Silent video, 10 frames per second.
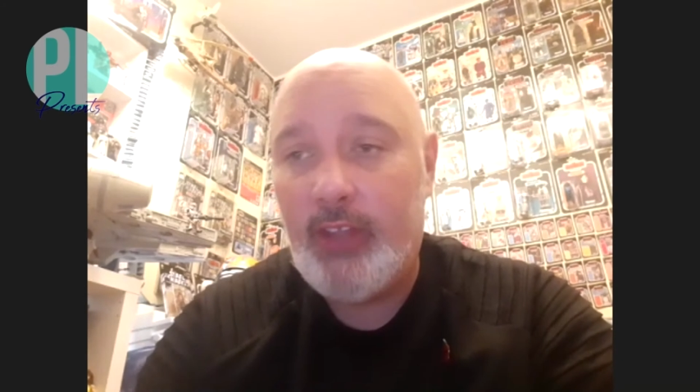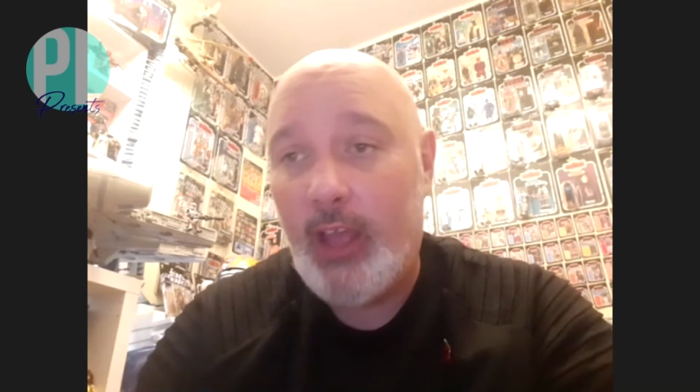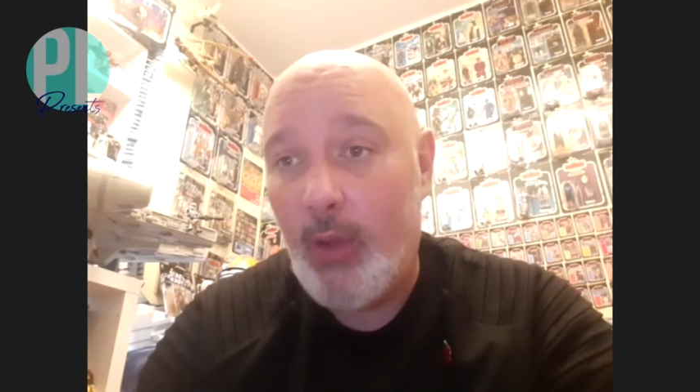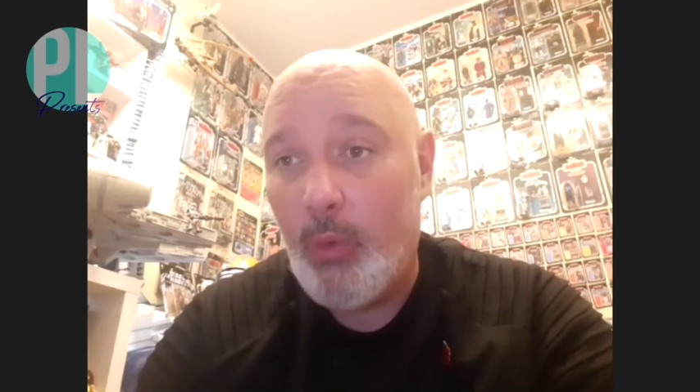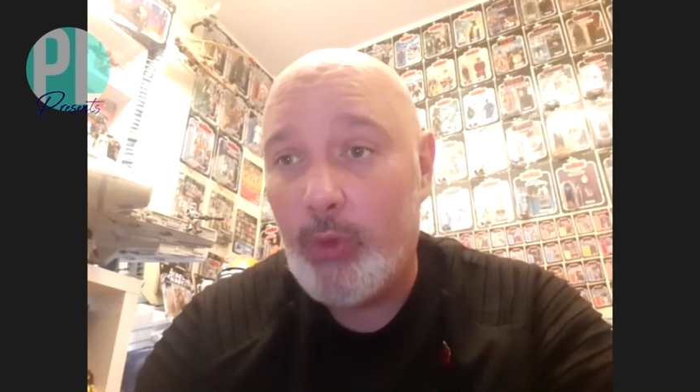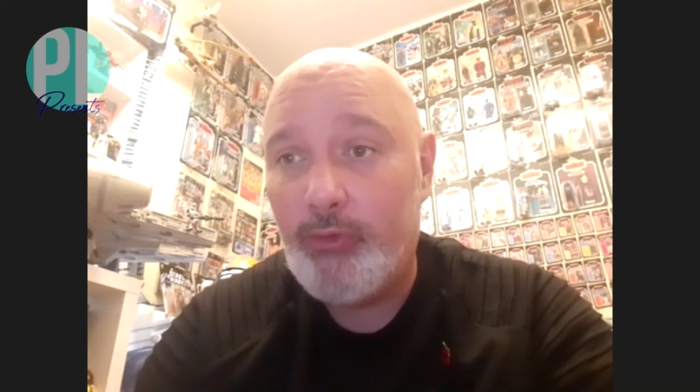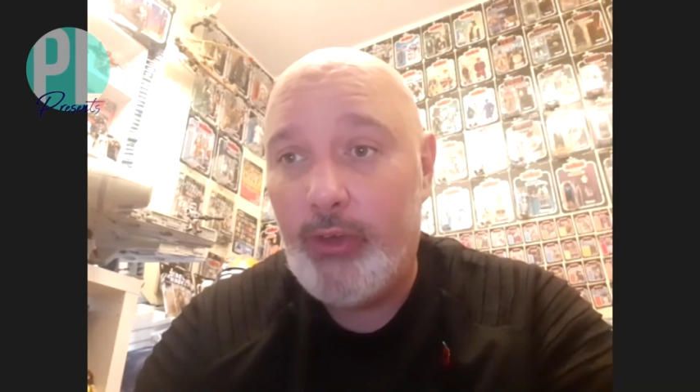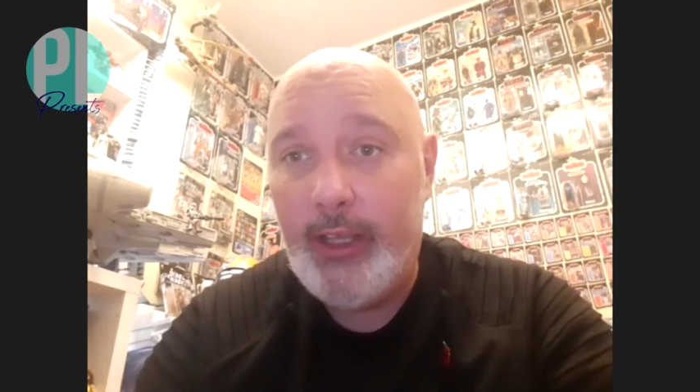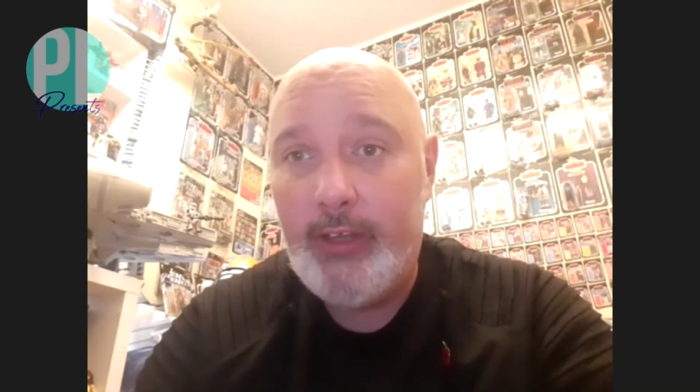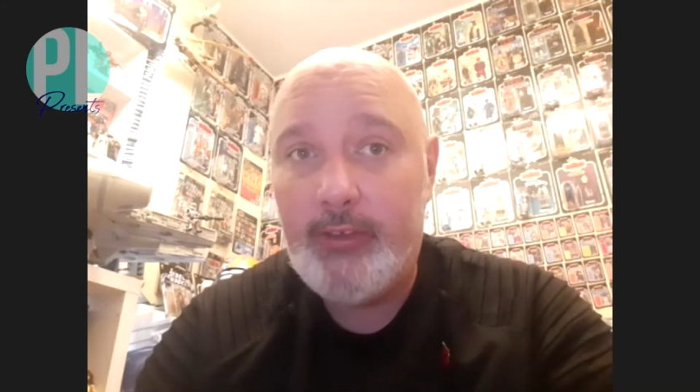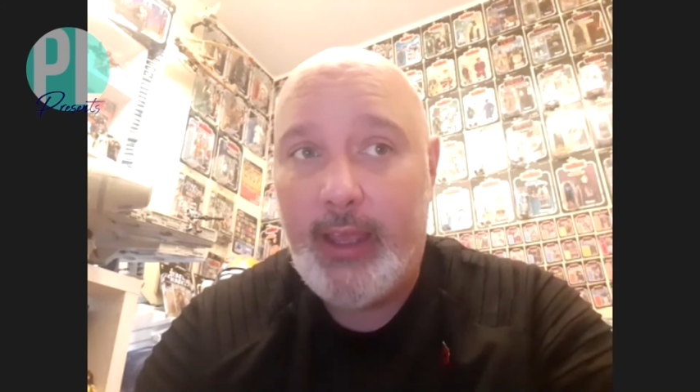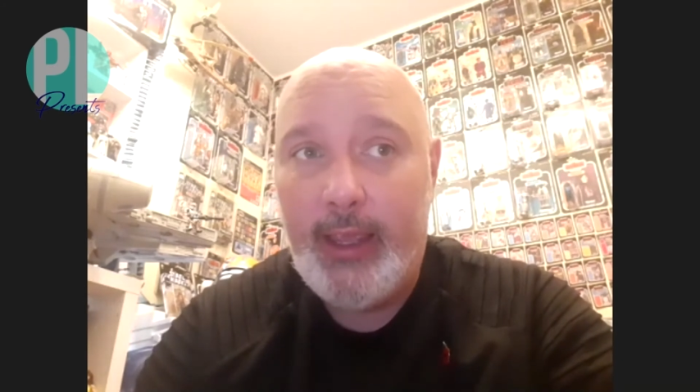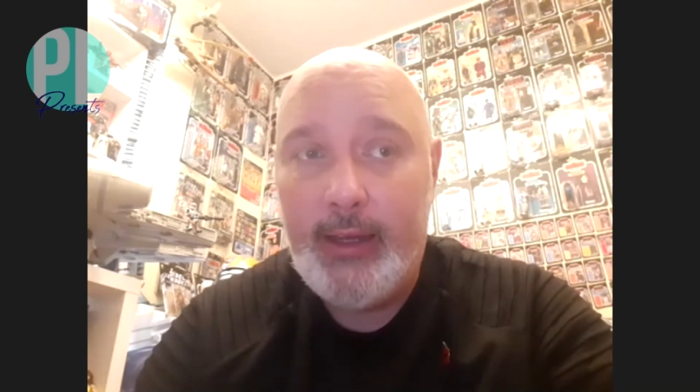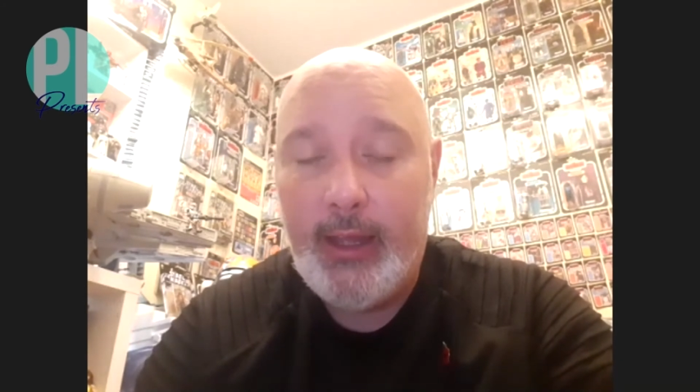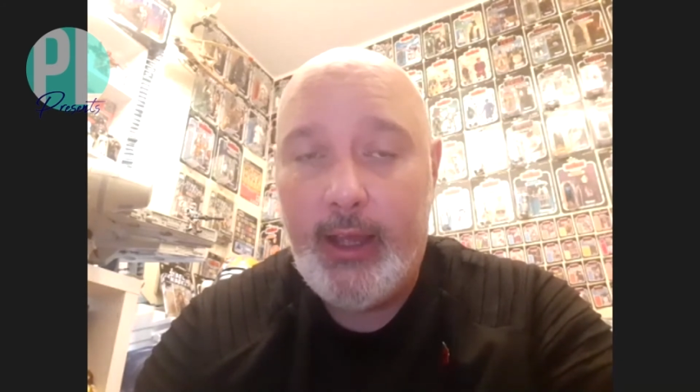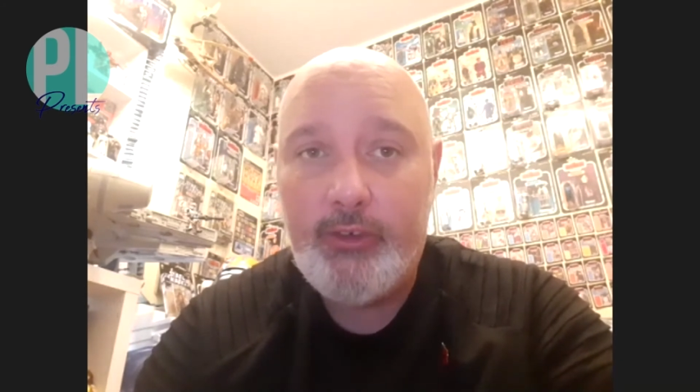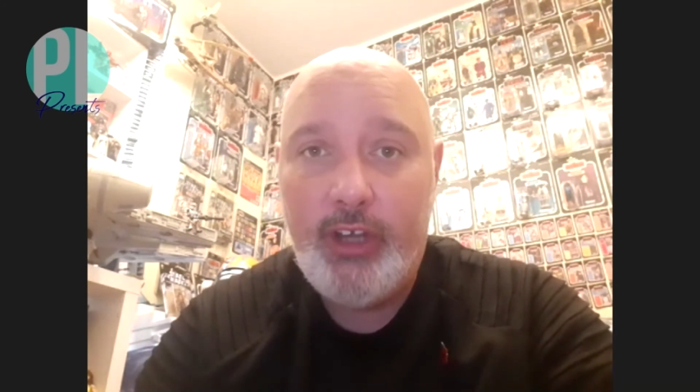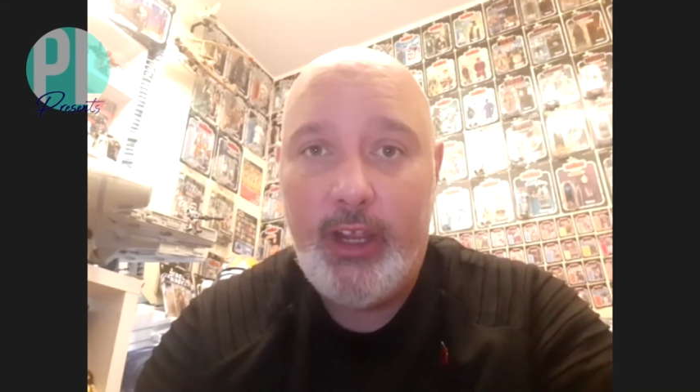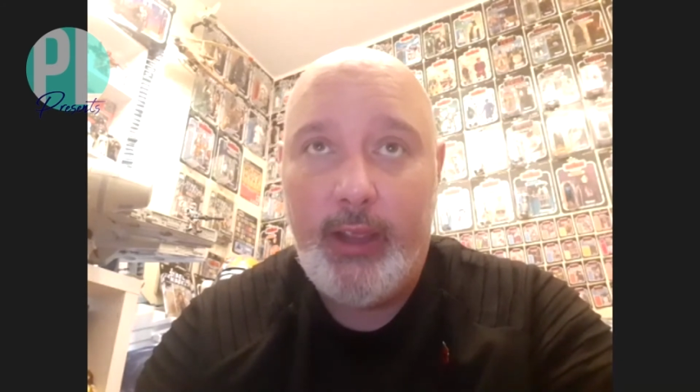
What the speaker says: Wars released last year,